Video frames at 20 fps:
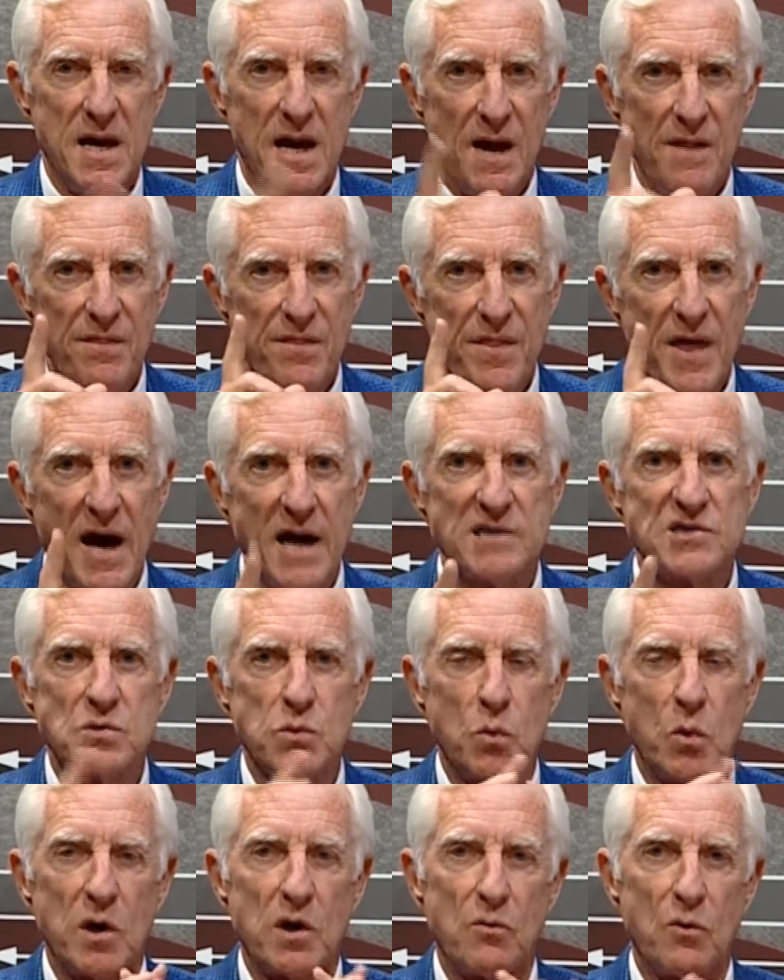And that's
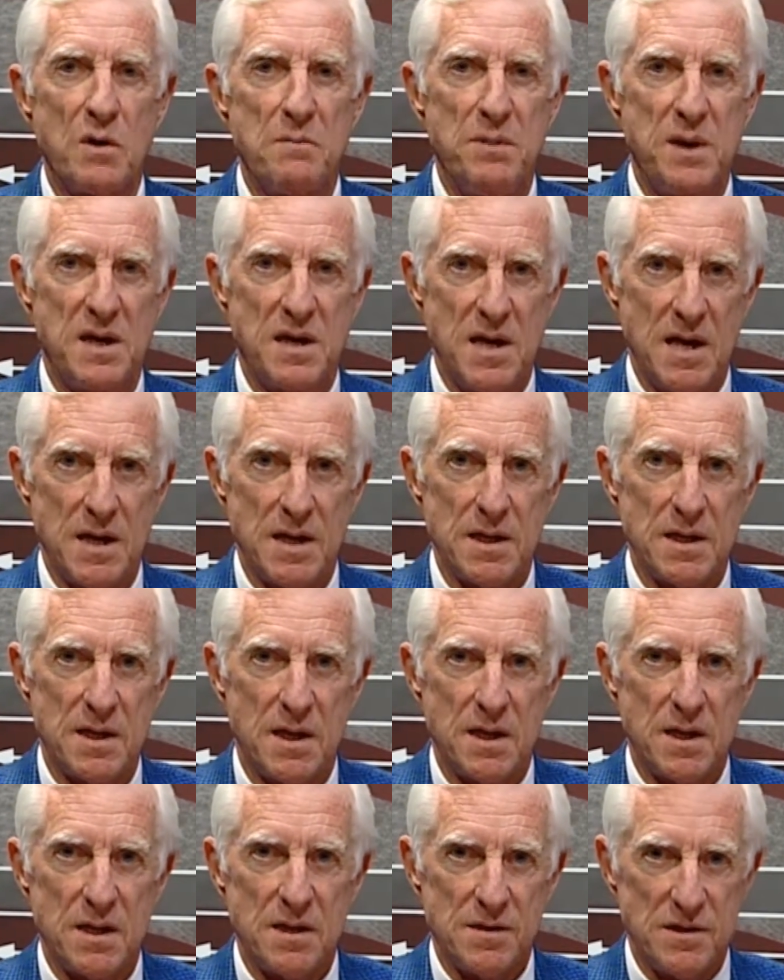where we begin
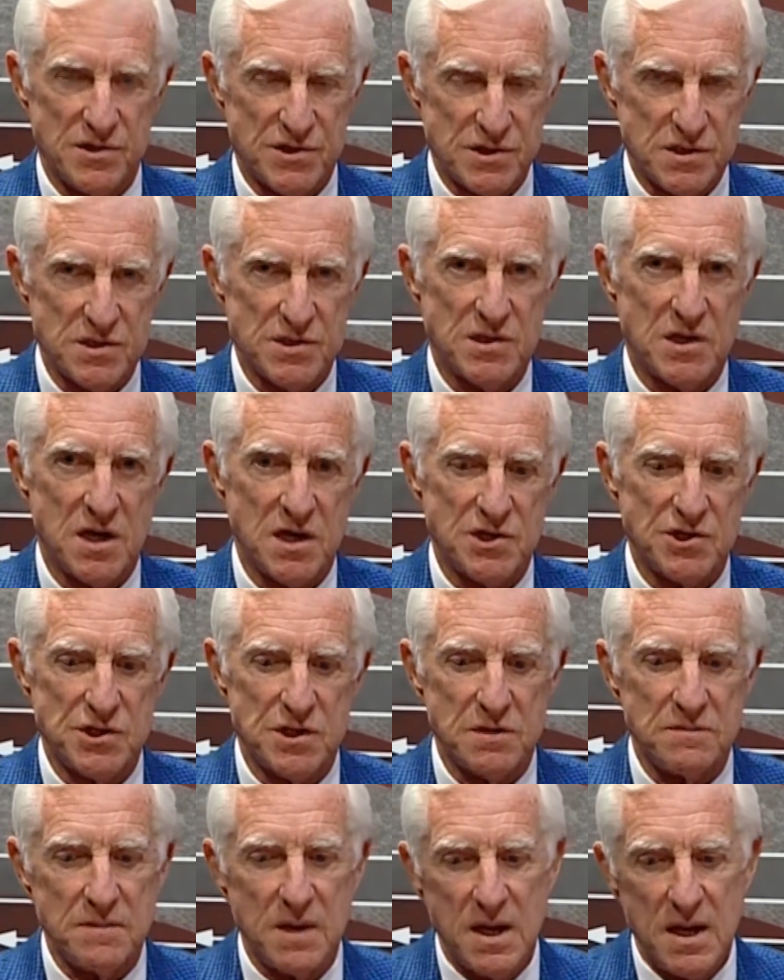this
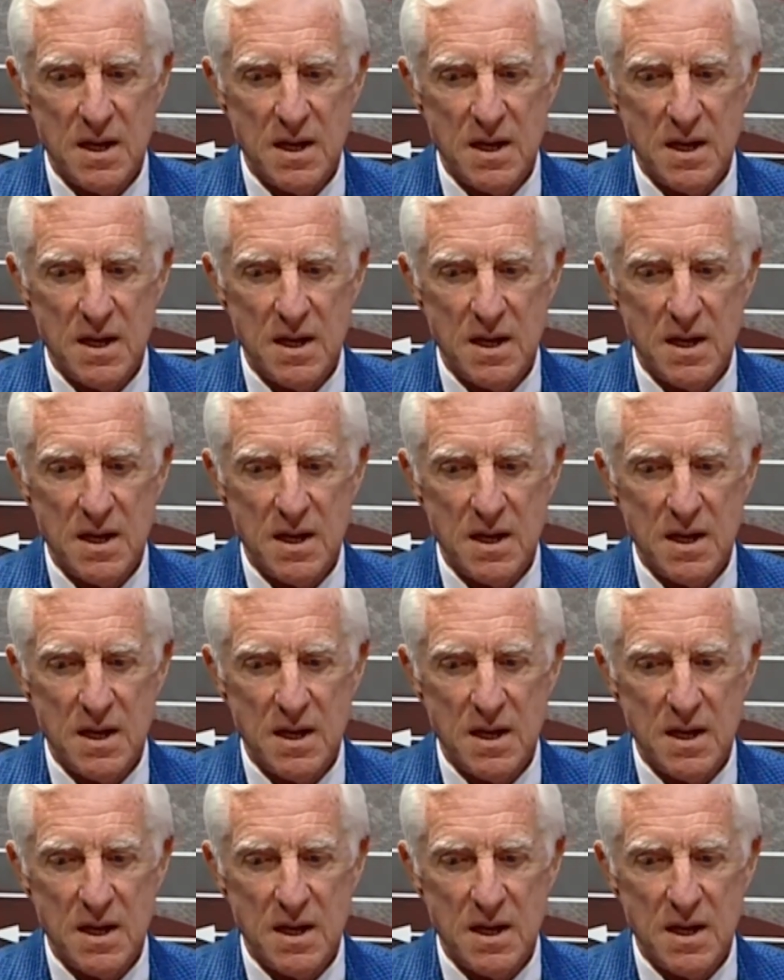discussion.